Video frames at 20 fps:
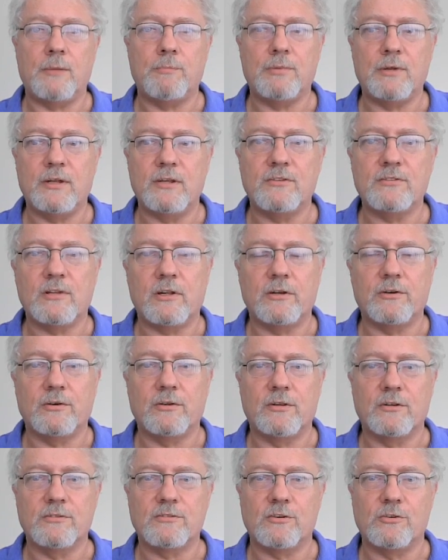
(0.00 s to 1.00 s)
please click on
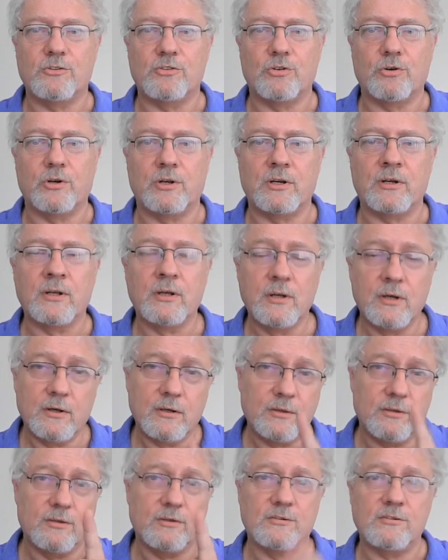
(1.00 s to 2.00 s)
this and join.
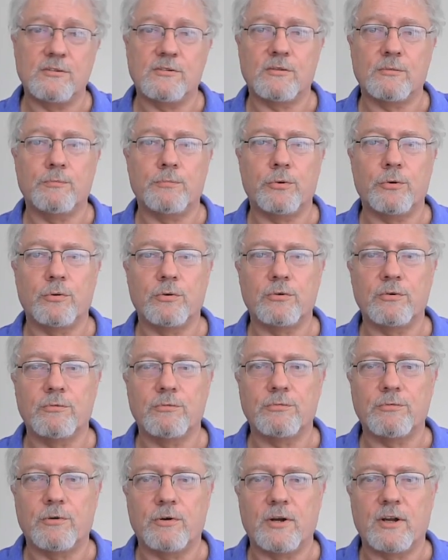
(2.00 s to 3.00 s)
This is important
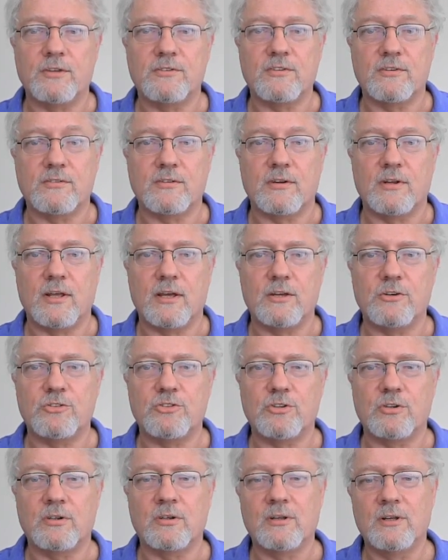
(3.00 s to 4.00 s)
for us as a
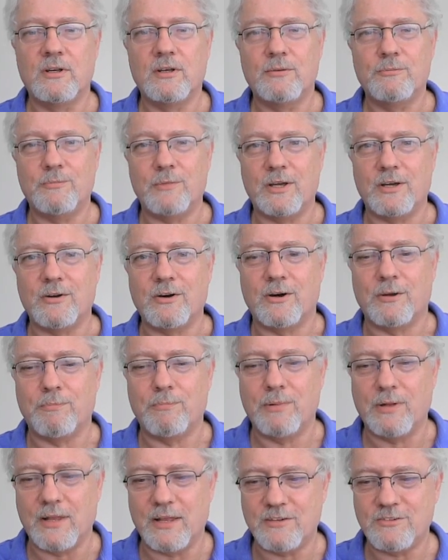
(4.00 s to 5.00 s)
nation. May God
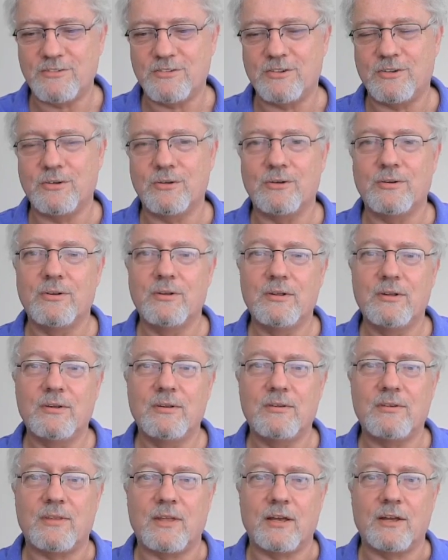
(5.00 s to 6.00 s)
bless you.
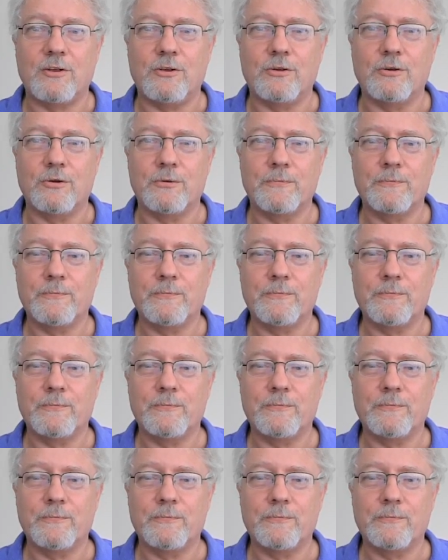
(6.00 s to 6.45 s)
Thank you.